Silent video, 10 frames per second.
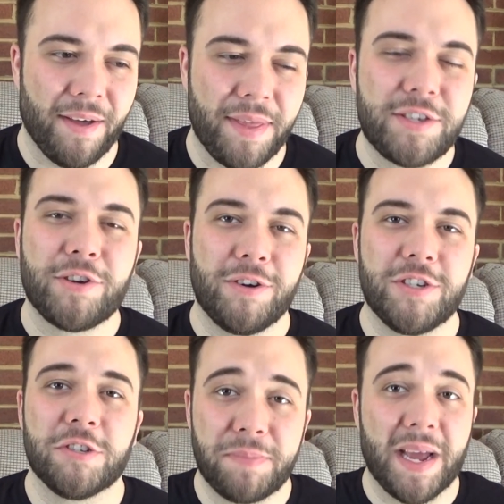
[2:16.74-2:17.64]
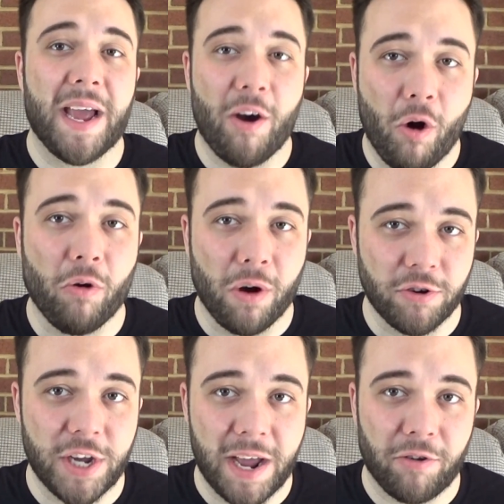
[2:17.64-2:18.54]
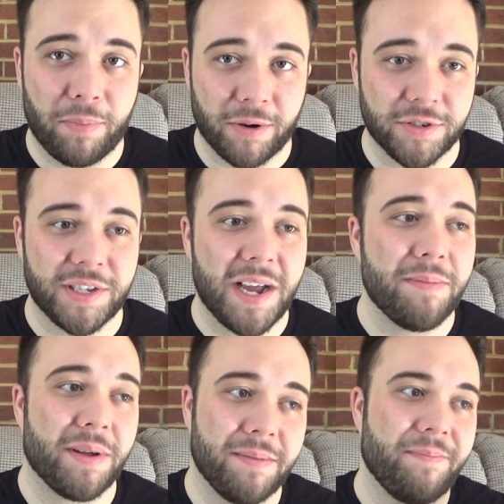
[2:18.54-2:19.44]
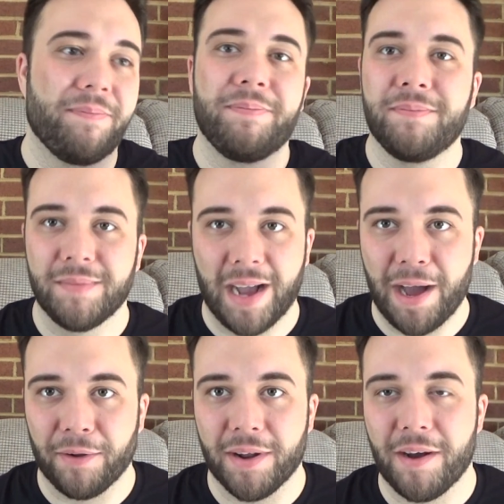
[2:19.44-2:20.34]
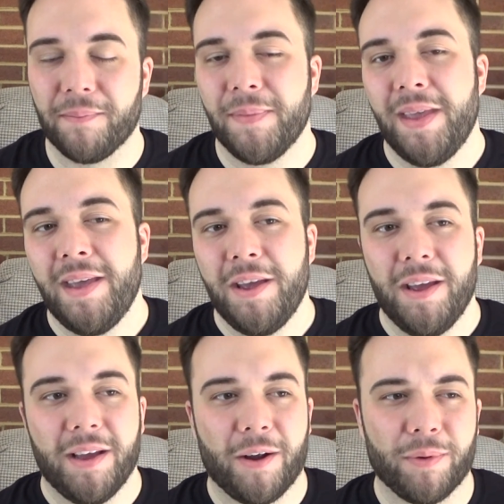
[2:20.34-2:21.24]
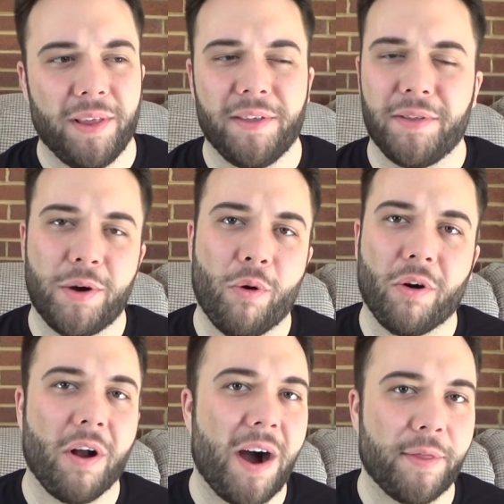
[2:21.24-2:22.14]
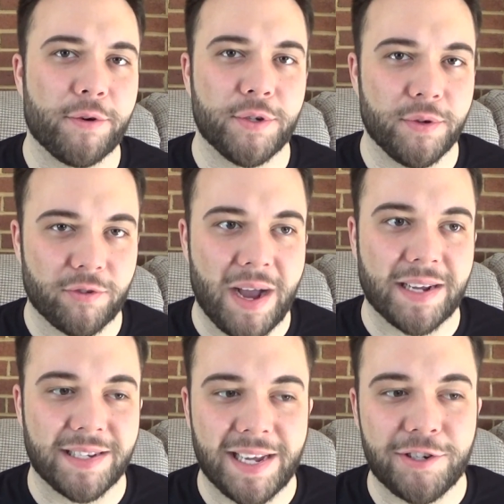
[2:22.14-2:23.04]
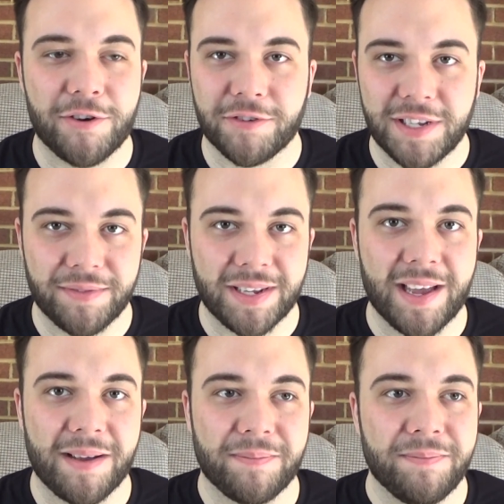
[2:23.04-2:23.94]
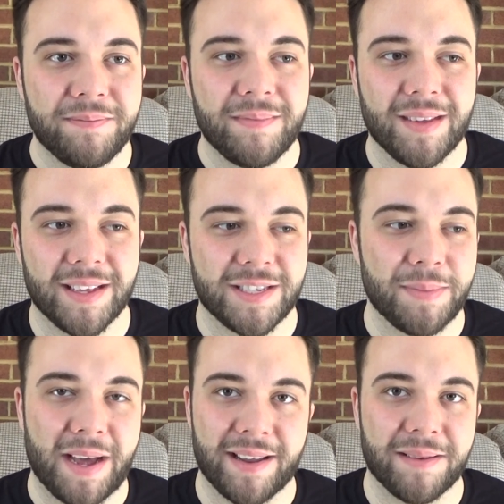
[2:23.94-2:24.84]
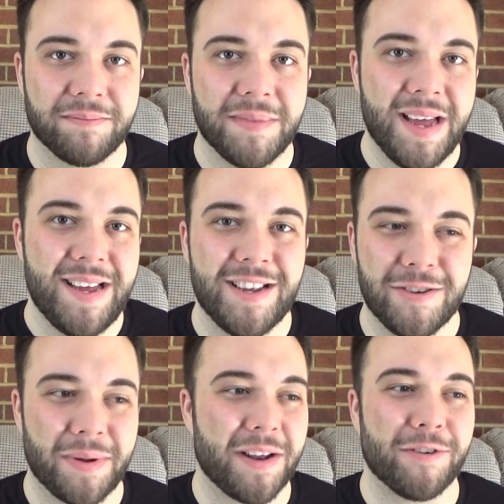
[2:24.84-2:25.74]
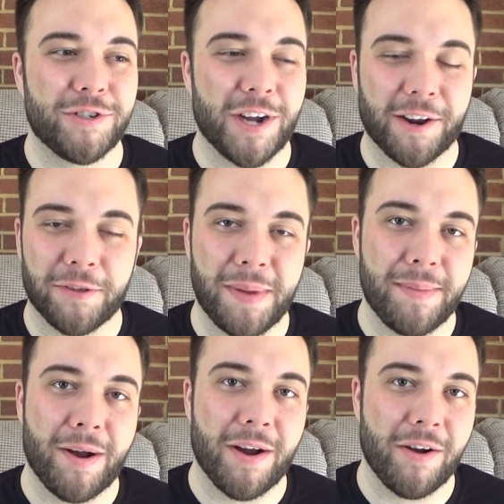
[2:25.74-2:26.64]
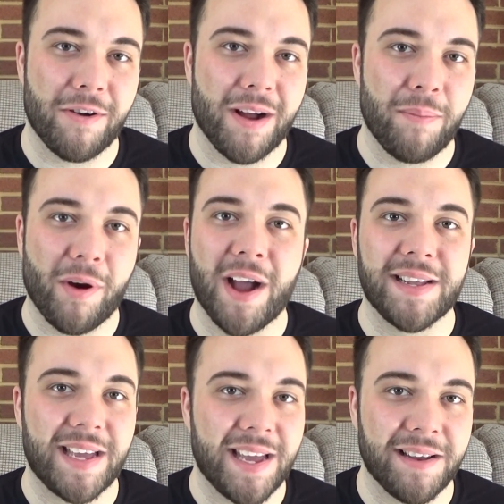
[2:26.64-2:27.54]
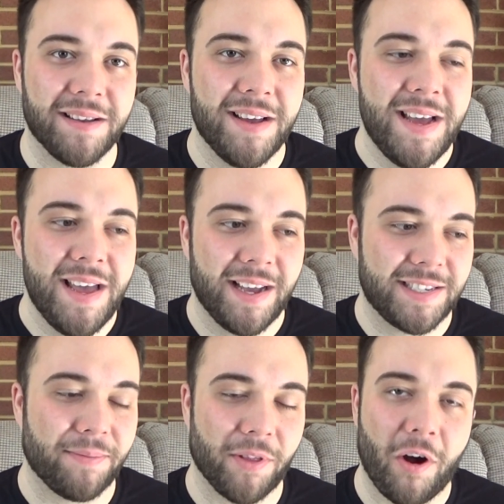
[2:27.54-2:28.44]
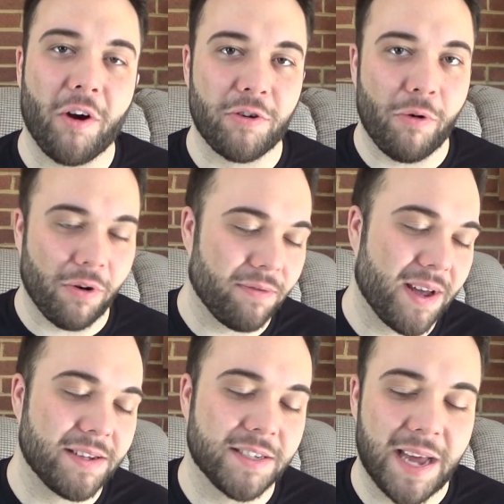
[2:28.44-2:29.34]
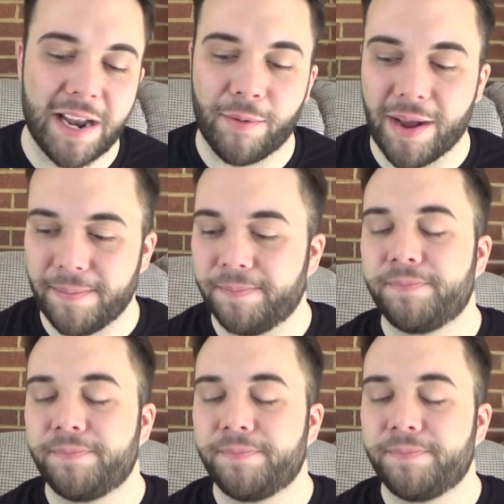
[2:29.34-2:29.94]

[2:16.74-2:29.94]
This could just be a horror channel per se, but I don't know. Really, the only horror authors who attract attention are Stephen King. That's about it. Nobody knows Jonathan Mayberry or Brian Keene, except for the hardcore fans. Anyway,